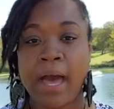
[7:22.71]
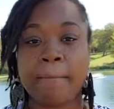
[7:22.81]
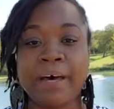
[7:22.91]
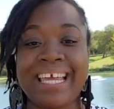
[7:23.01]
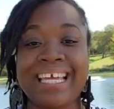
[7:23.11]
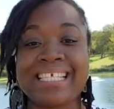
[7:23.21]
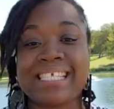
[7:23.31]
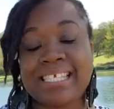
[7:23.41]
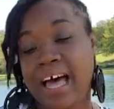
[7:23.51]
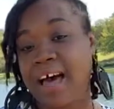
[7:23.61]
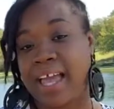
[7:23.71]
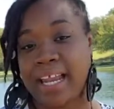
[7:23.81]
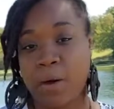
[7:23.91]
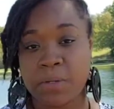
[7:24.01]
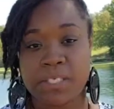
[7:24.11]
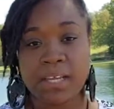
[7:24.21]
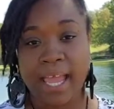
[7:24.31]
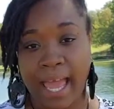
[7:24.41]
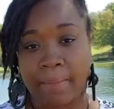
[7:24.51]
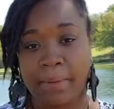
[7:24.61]
But inside, I was
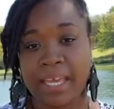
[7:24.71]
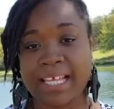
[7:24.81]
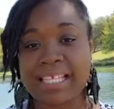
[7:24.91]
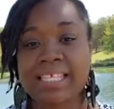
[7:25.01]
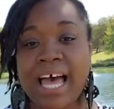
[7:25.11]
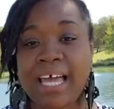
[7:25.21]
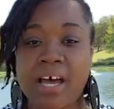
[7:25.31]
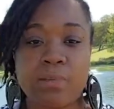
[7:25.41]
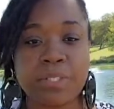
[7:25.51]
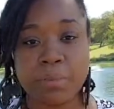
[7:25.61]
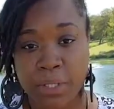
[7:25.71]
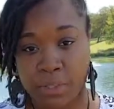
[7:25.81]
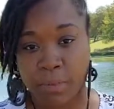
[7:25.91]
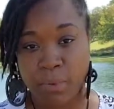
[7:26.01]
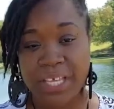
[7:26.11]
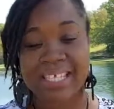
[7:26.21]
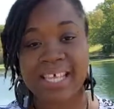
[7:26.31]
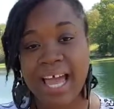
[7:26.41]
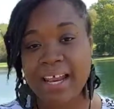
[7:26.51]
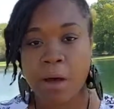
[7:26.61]
unhappy. Inside, I was miserable.
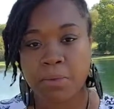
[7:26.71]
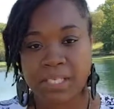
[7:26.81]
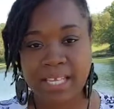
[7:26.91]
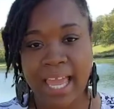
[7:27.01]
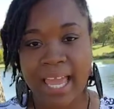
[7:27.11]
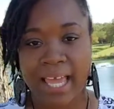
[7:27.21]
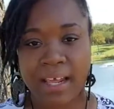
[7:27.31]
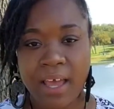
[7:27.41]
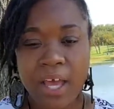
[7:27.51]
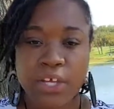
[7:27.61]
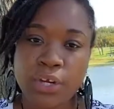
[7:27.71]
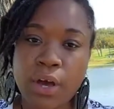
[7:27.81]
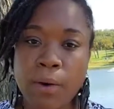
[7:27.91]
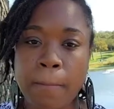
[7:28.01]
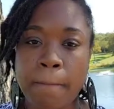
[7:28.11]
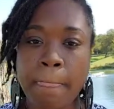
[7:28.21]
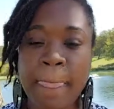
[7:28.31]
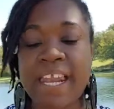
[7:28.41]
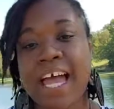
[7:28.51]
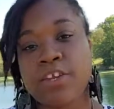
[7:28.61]
Inside, I was sad,
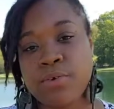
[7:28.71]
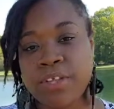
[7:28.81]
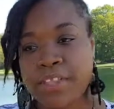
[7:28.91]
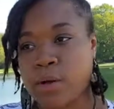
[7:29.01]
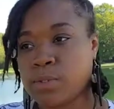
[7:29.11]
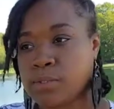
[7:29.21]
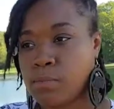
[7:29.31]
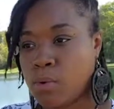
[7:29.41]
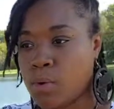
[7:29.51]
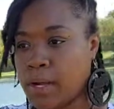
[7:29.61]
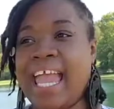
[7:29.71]
and I knew that there was more.